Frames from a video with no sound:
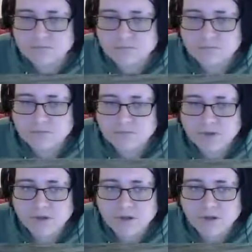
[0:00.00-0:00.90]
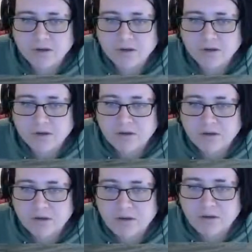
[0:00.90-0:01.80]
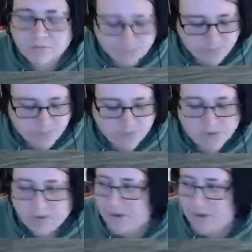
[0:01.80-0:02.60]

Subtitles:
and you join us today, and